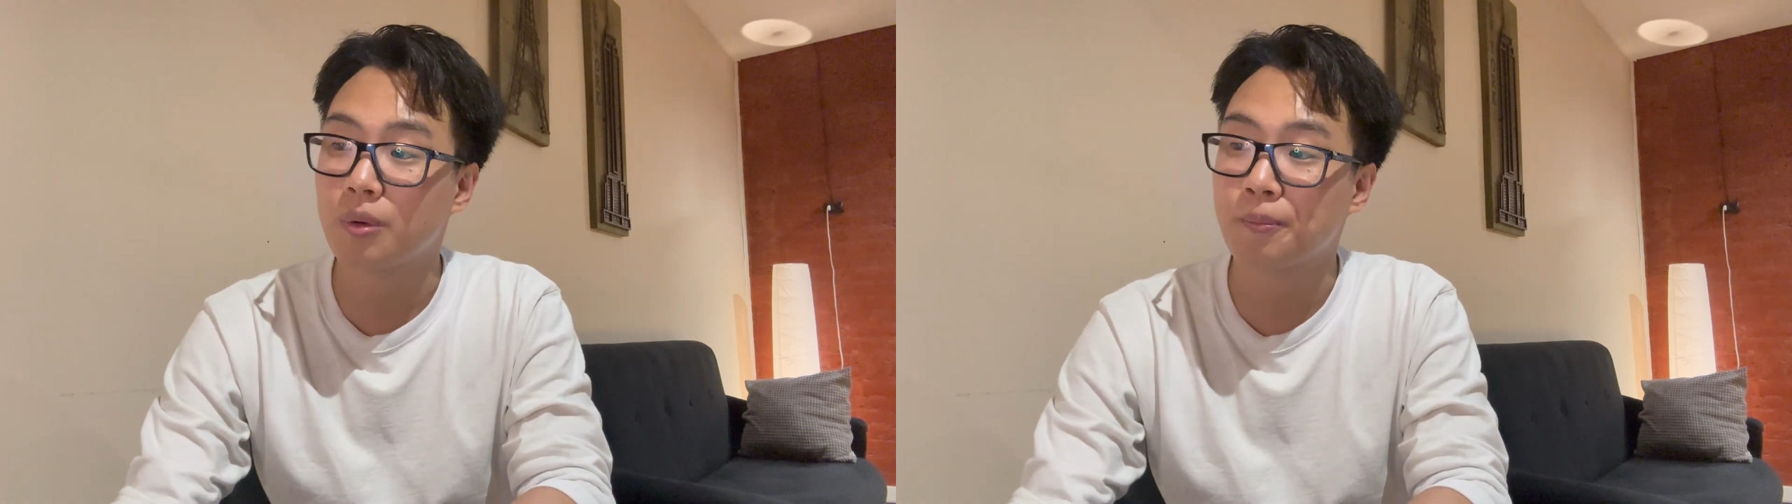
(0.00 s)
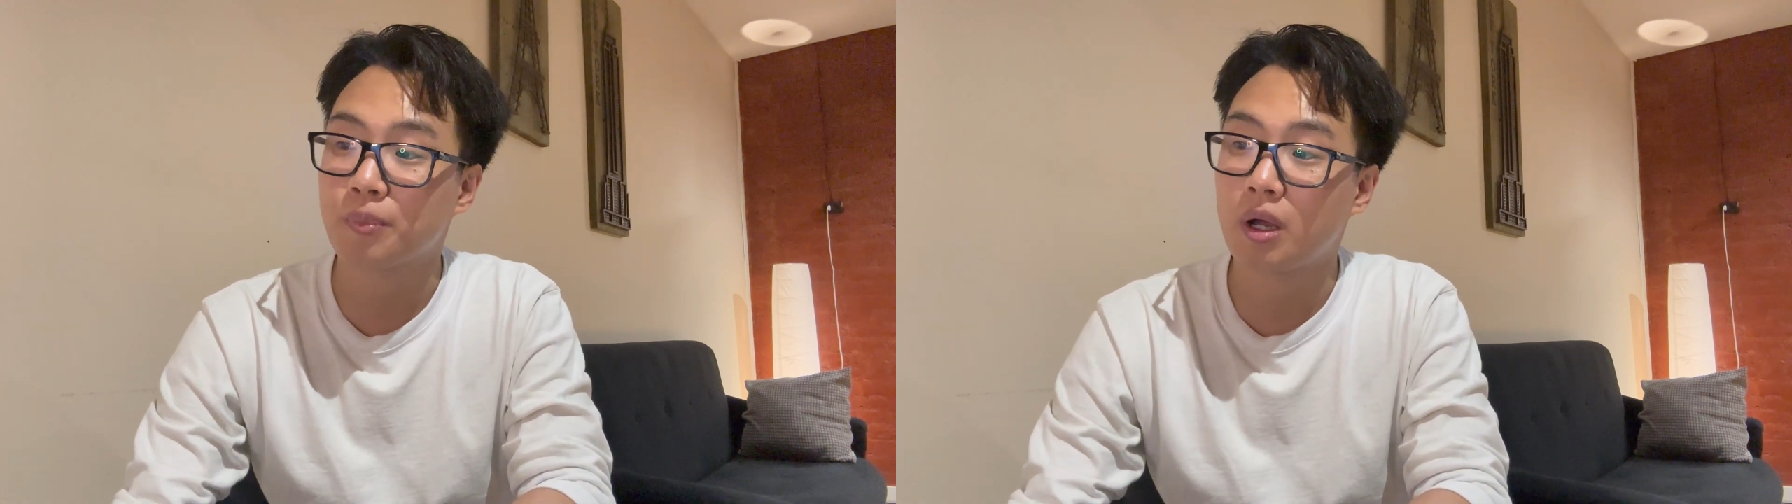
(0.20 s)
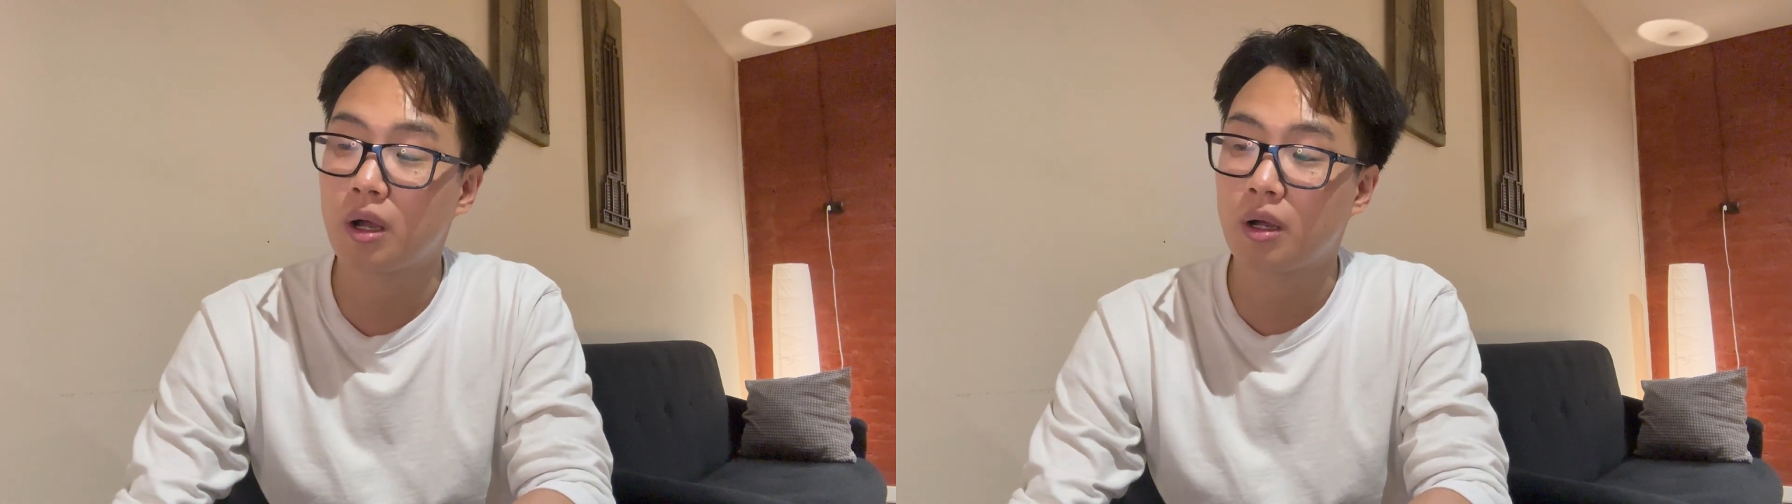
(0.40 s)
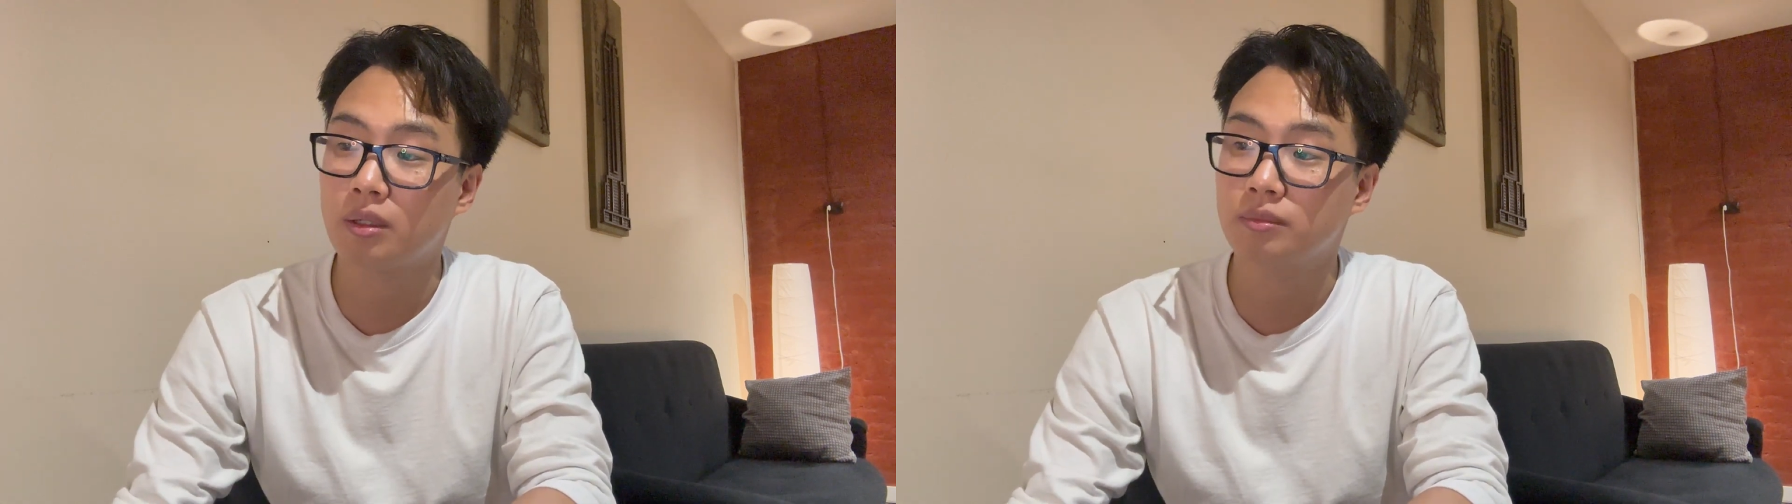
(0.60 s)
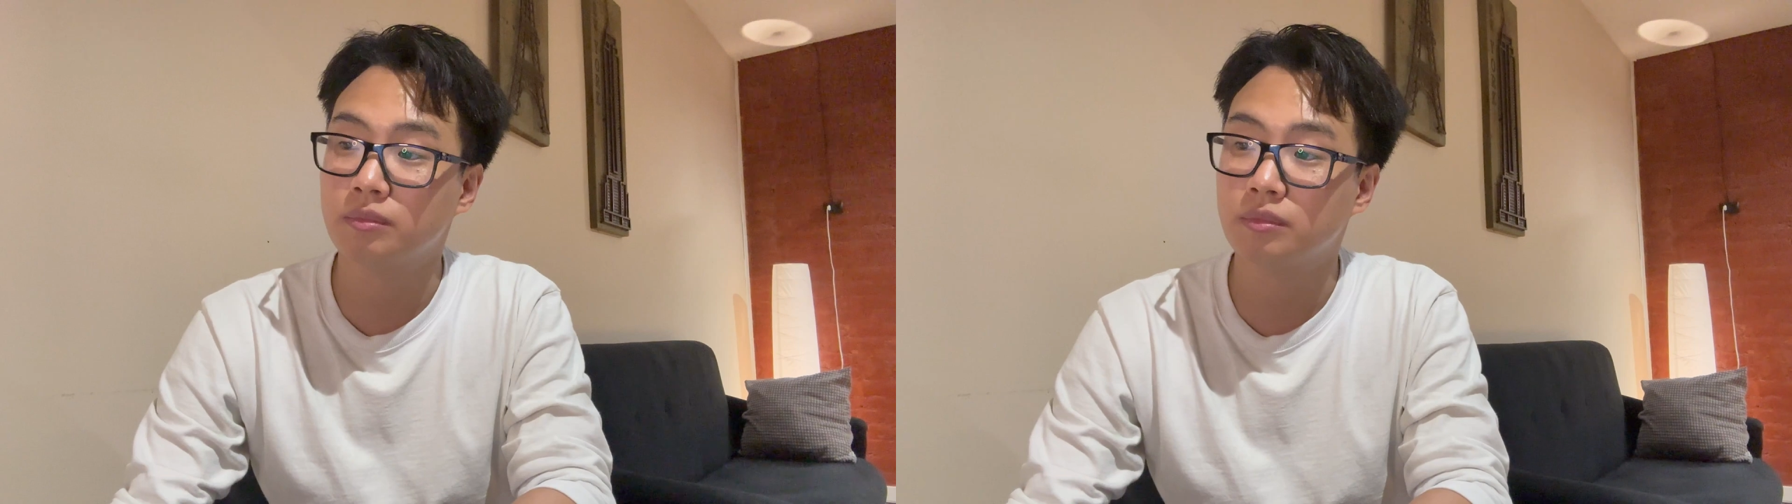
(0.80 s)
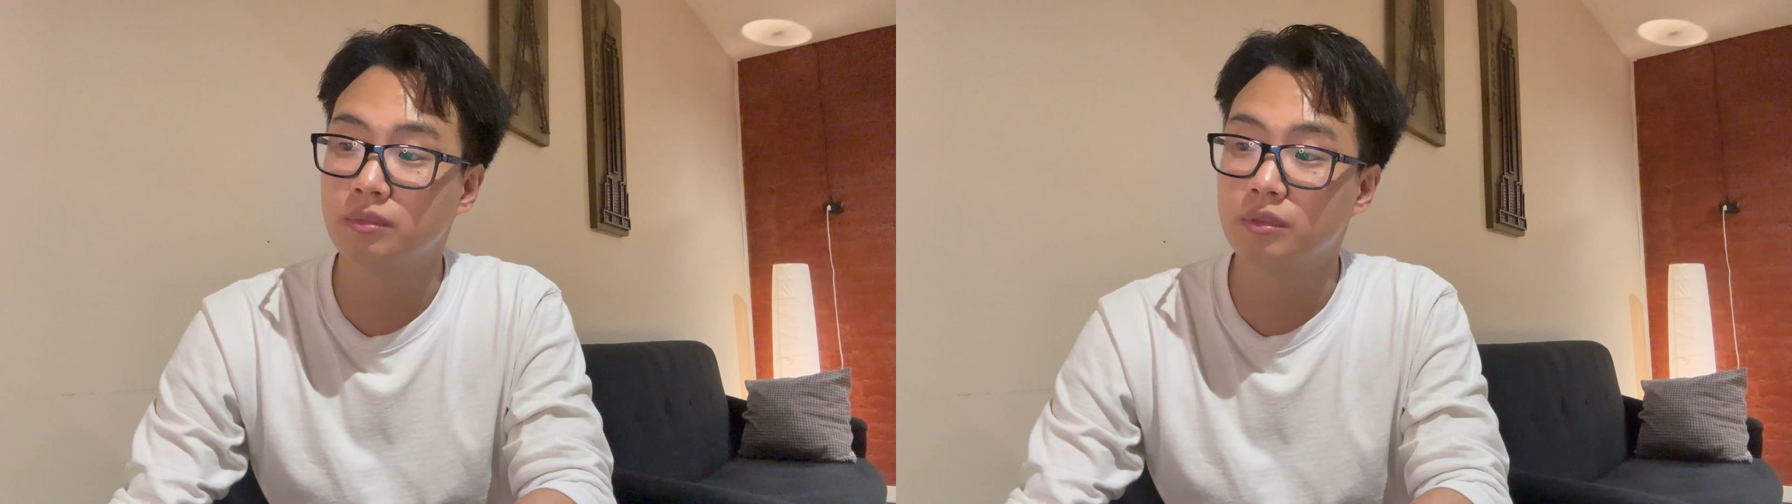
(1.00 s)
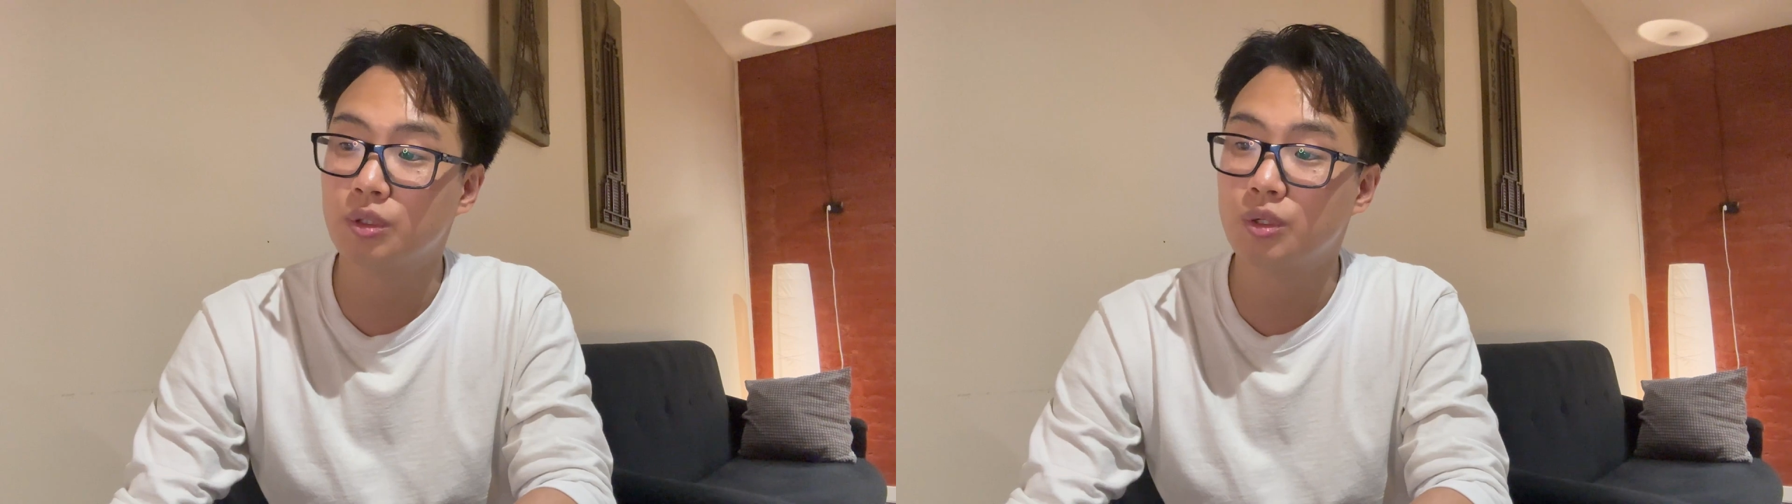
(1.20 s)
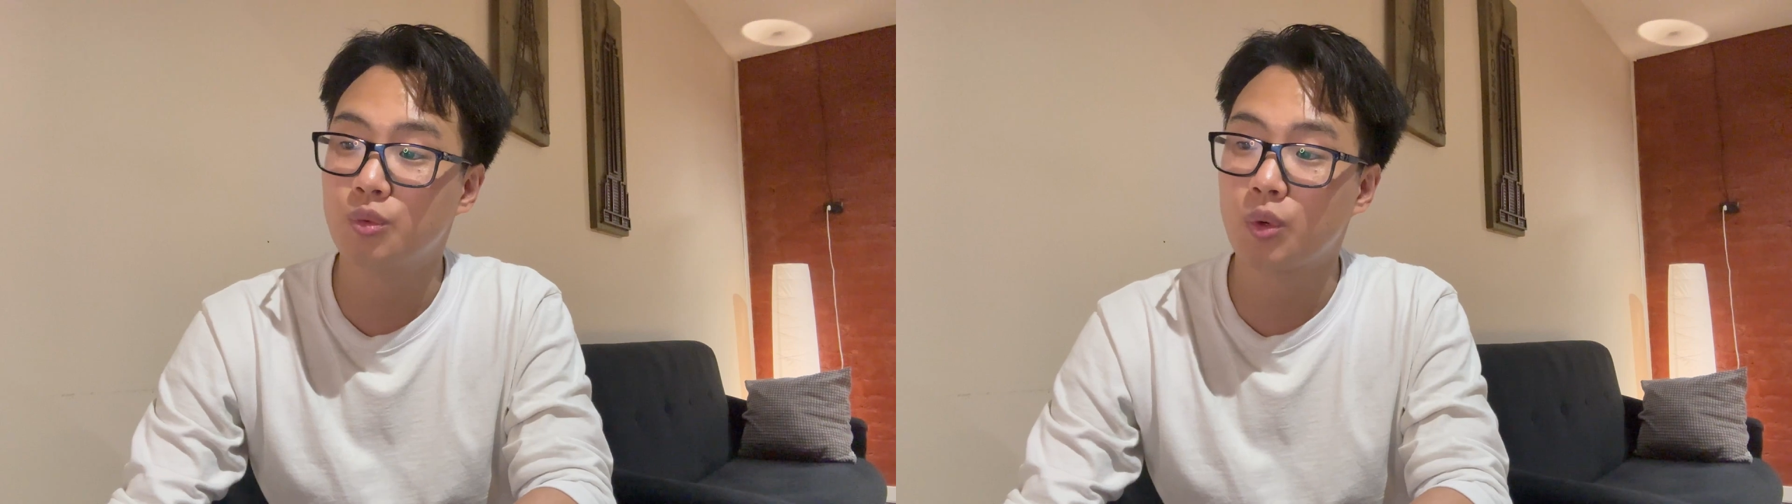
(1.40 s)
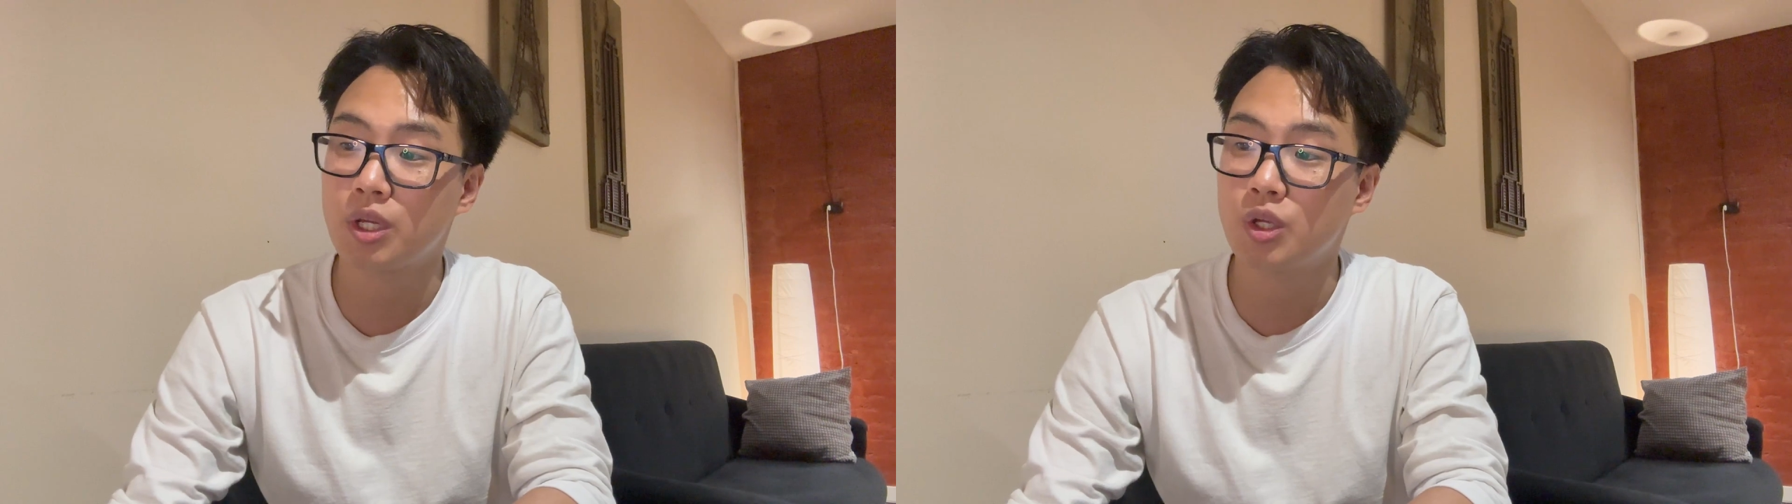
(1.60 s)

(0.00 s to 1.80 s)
when